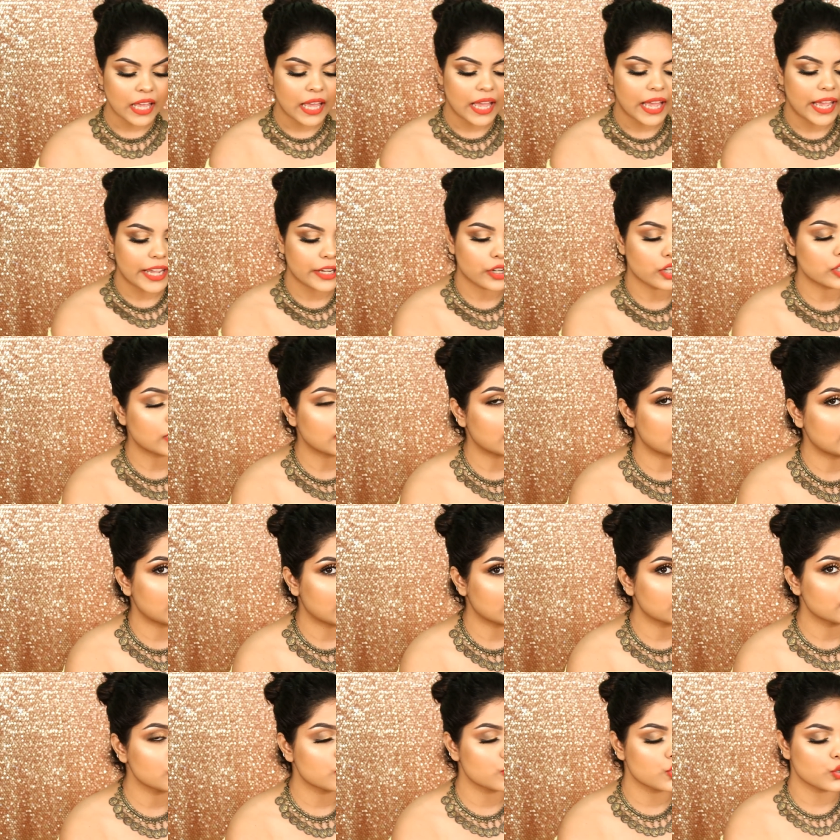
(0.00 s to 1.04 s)
I got
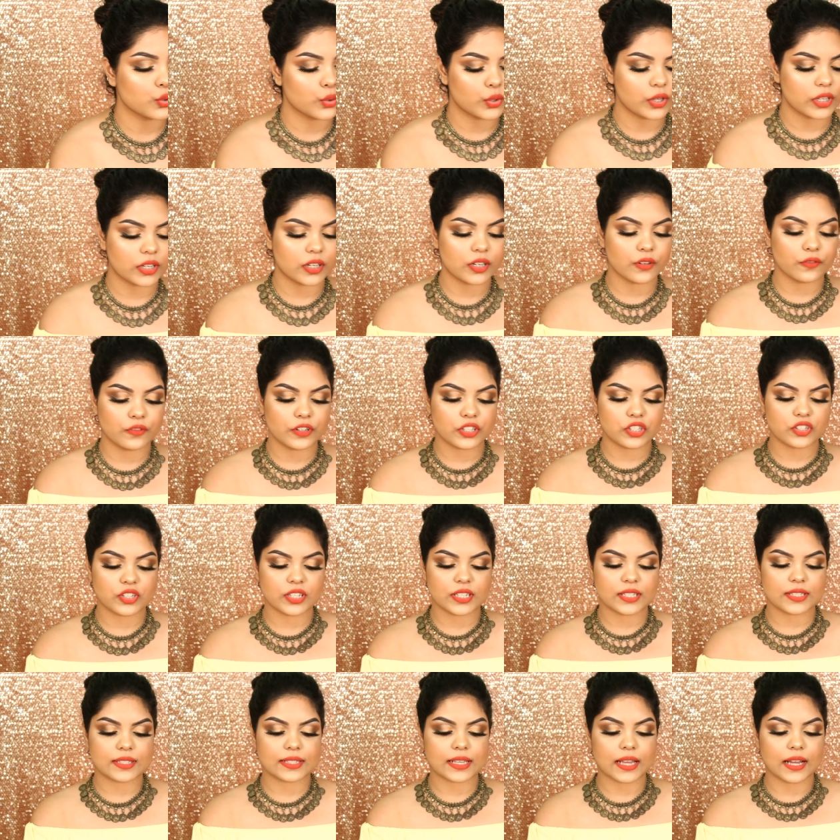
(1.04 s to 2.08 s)
another choker, which
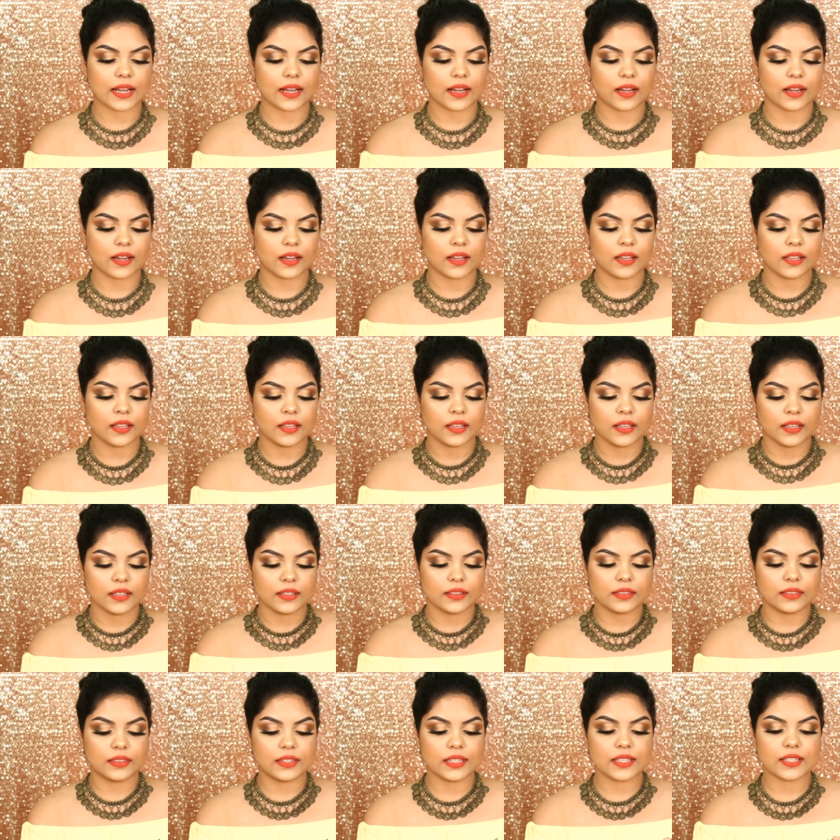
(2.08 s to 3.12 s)
is
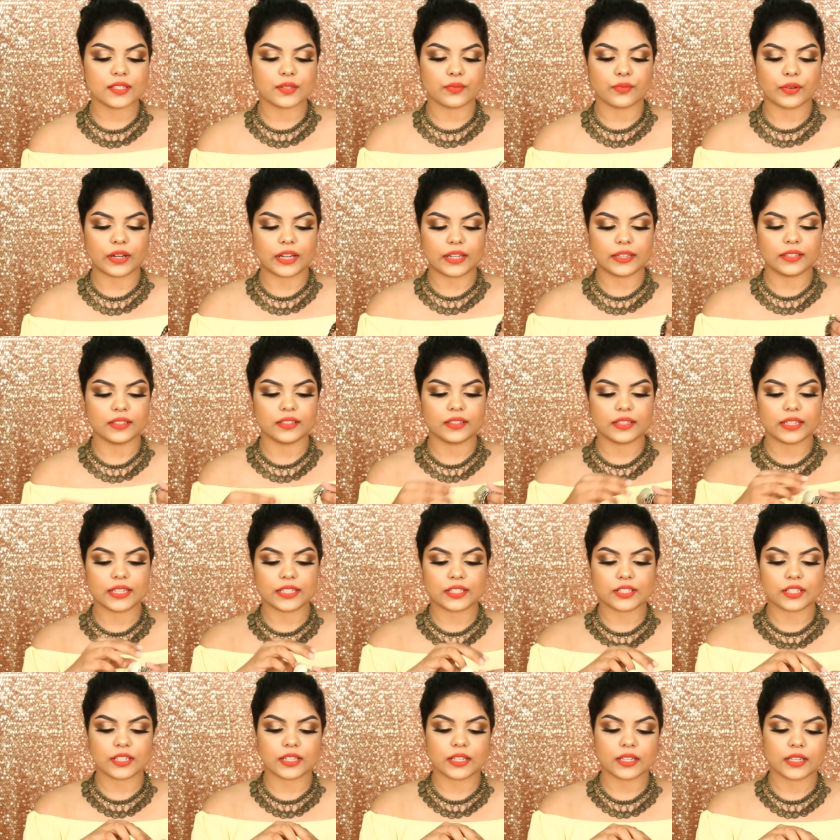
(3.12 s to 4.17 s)
this one.
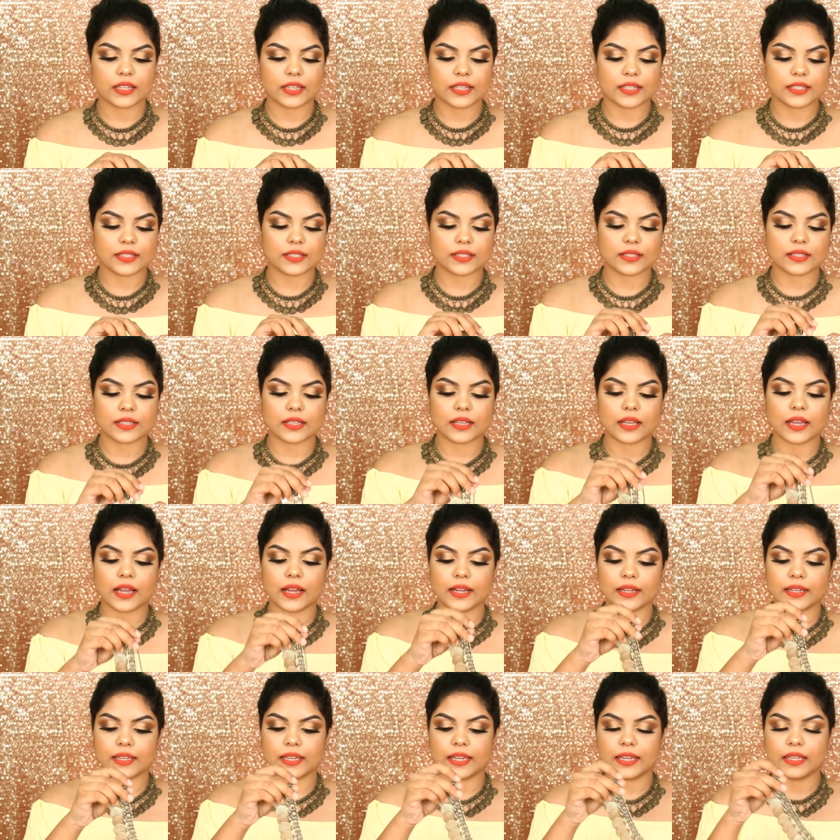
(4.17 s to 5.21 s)
It is
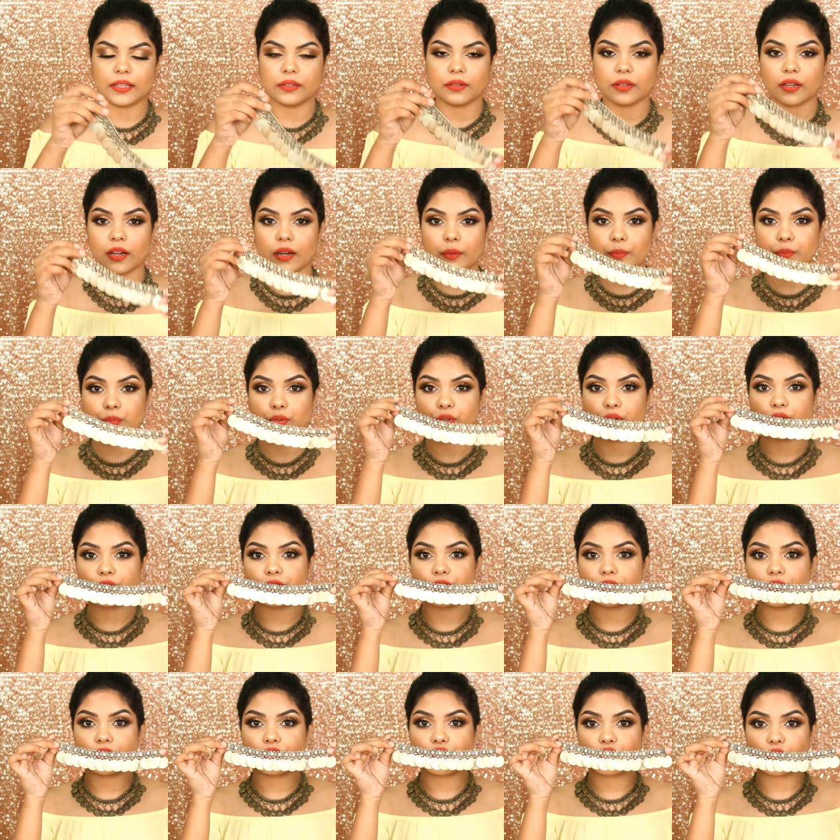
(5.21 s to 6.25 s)
again a
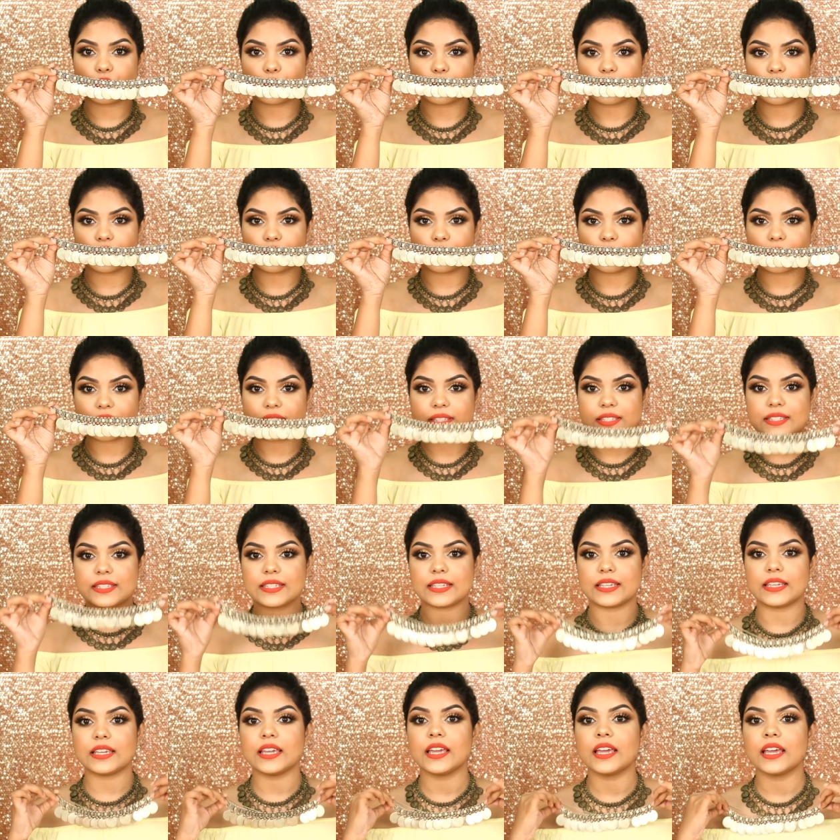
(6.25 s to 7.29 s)
beautiful choker. You can
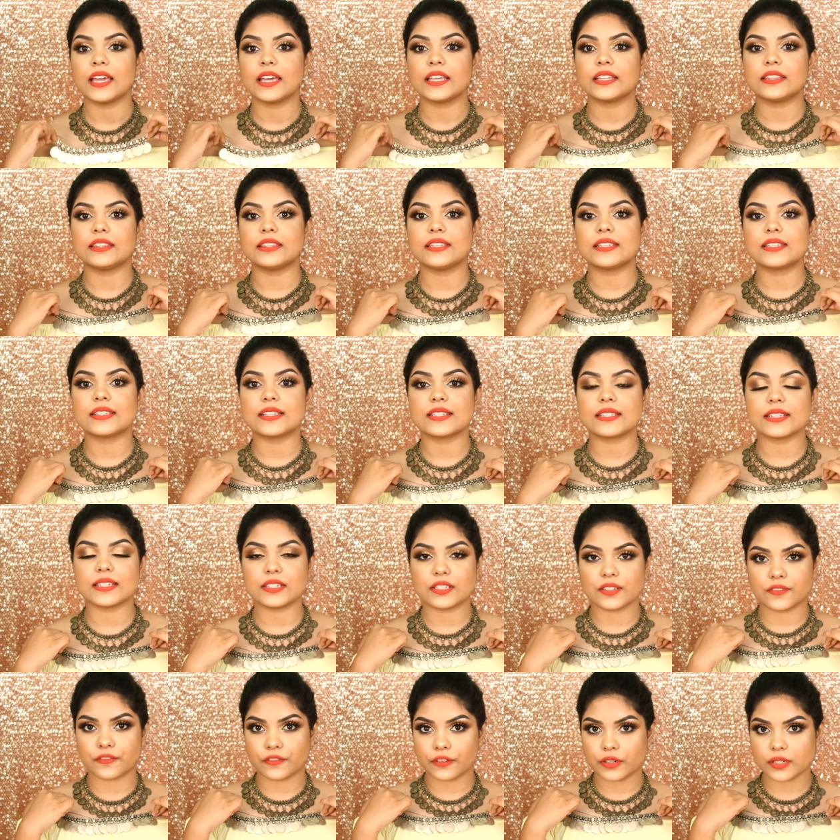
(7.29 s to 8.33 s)
see this is a
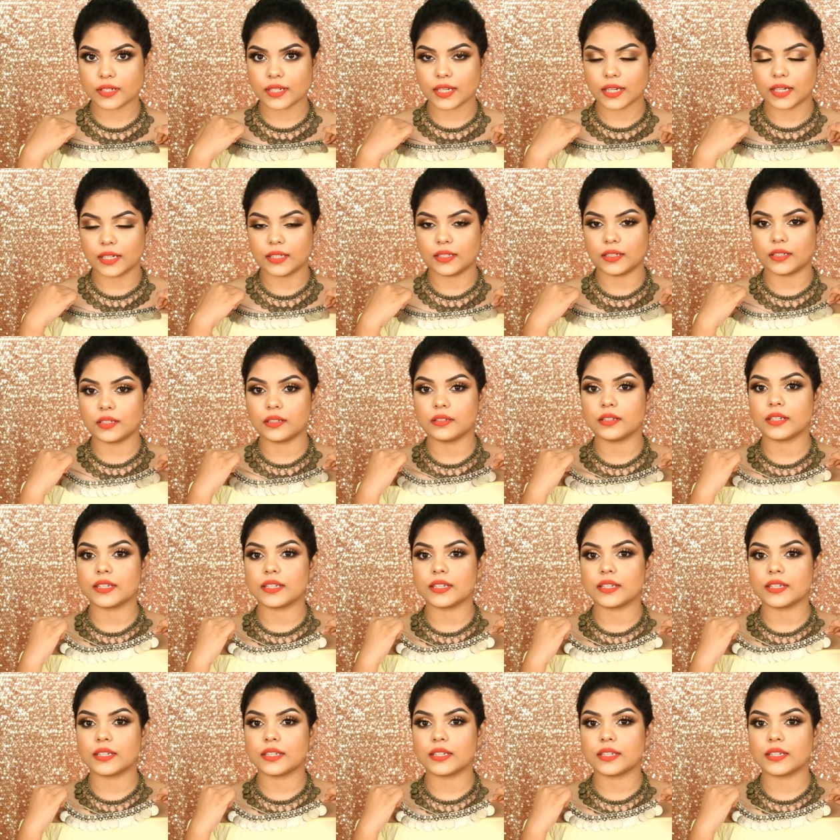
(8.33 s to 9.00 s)
different color.